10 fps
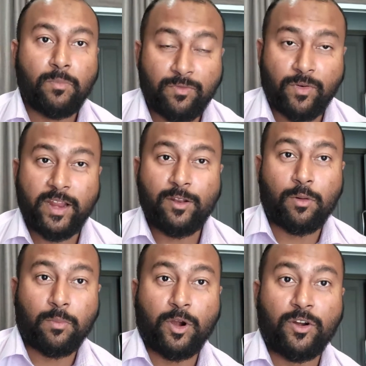friend or
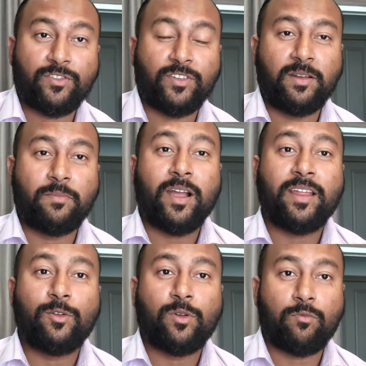person in
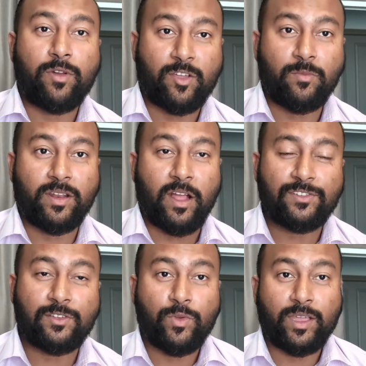mind, you can recommend
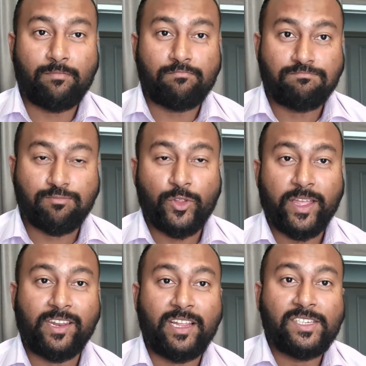us and we can put
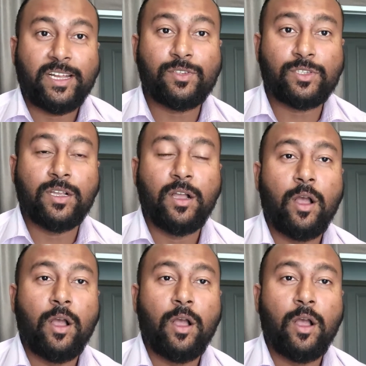their details.